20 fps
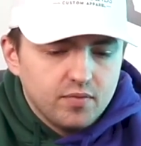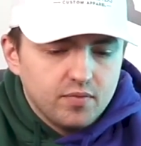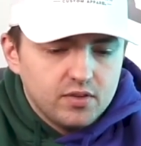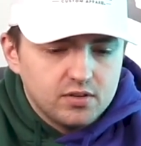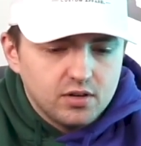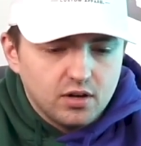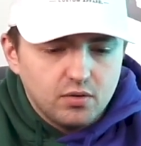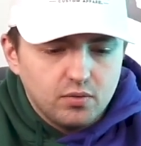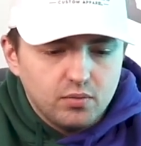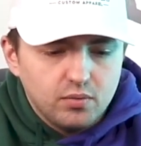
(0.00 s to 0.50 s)

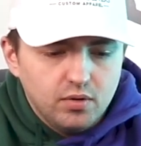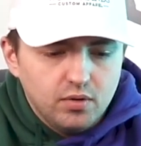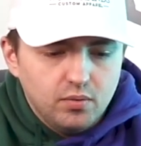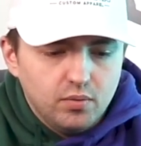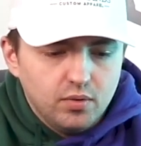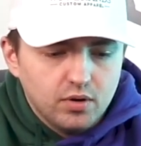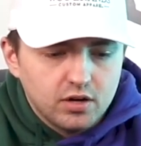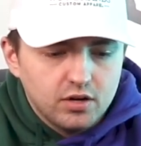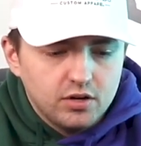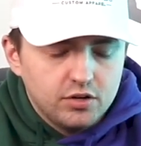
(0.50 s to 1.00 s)
So
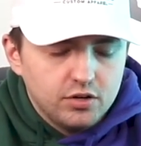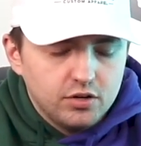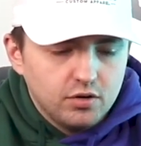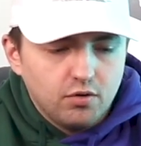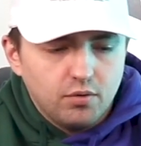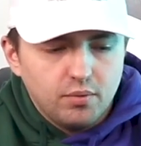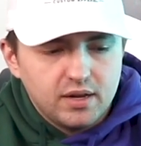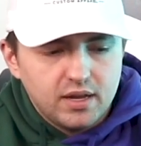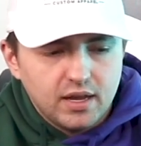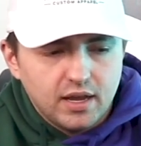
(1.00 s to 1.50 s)
we're going to do
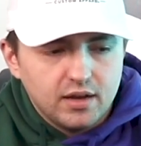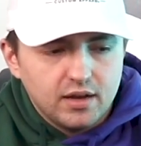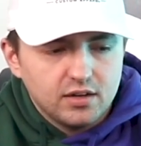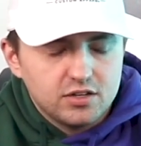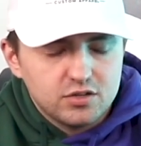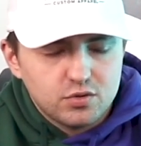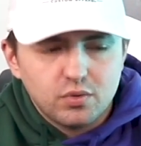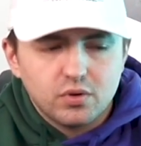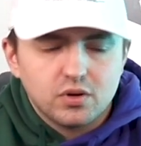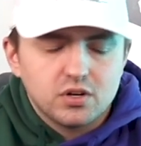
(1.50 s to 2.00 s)
what we can
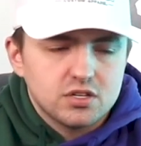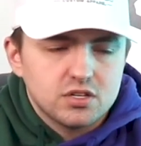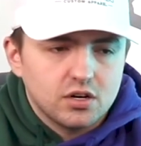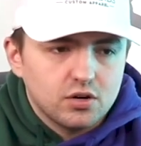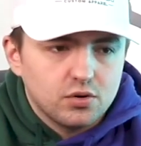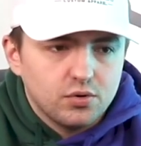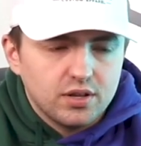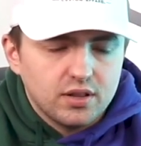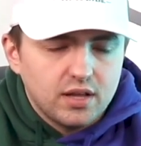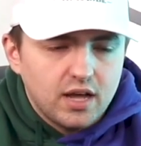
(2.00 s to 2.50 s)
because we want to
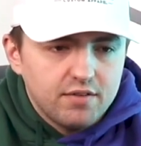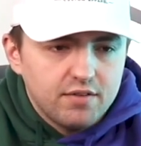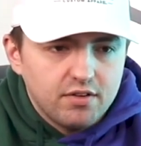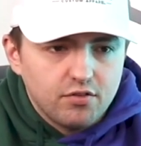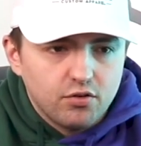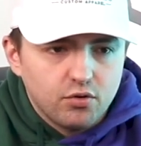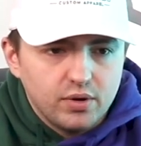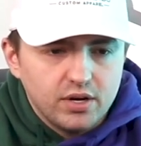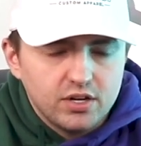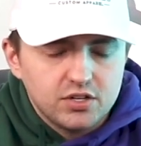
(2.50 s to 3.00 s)
start going live
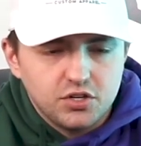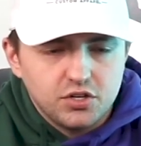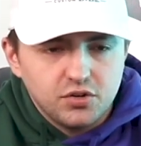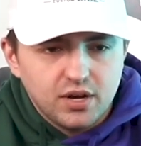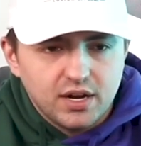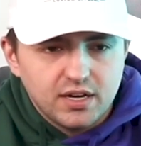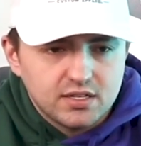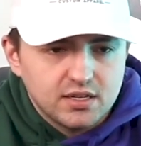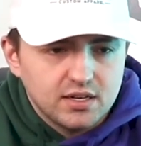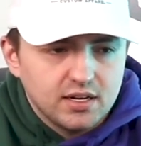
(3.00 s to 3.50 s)
every week so you
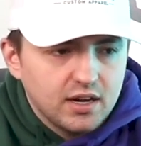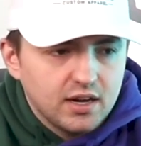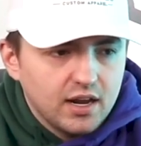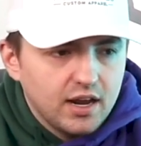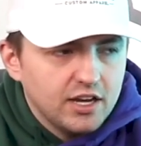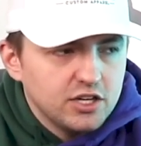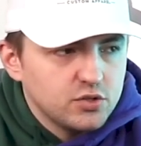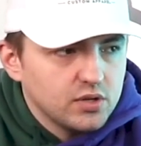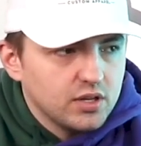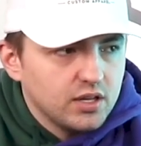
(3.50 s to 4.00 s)
guys can
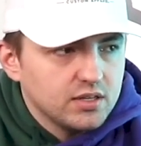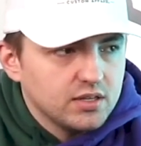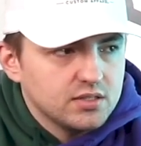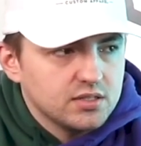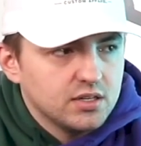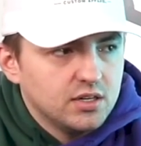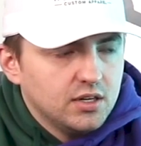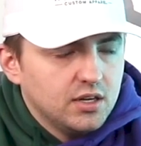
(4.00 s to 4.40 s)
engage with us.